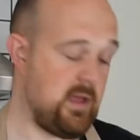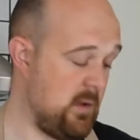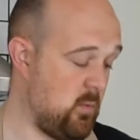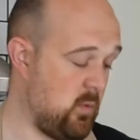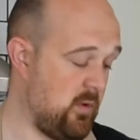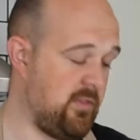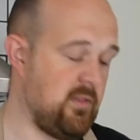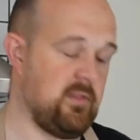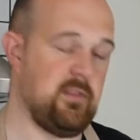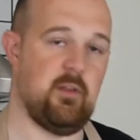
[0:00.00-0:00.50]

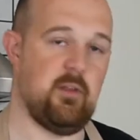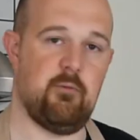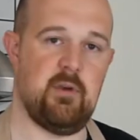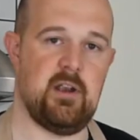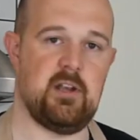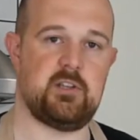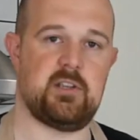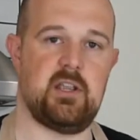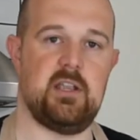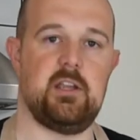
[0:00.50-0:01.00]
within the
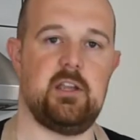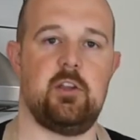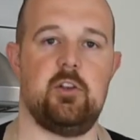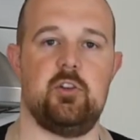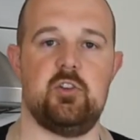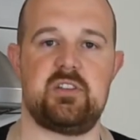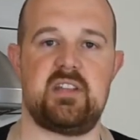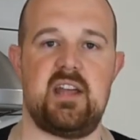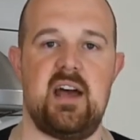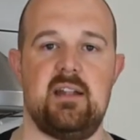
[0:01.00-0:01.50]
range that you can
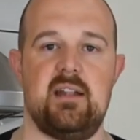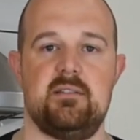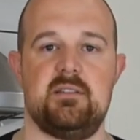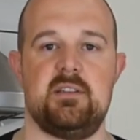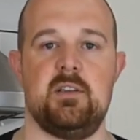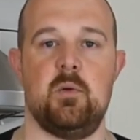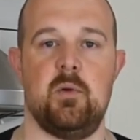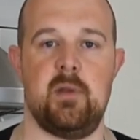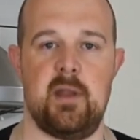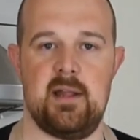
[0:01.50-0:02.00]
just add
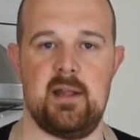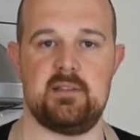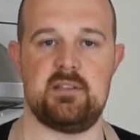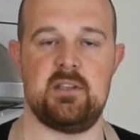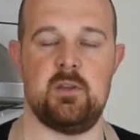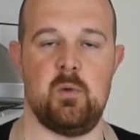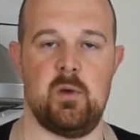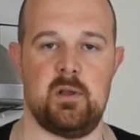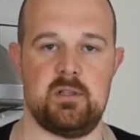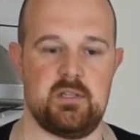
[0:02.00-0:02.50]
to and add
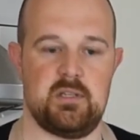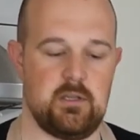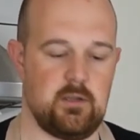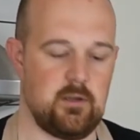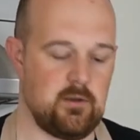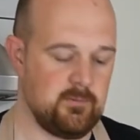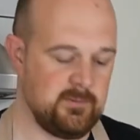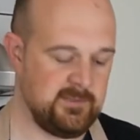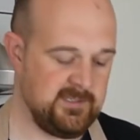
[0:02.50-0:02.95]
to as you go.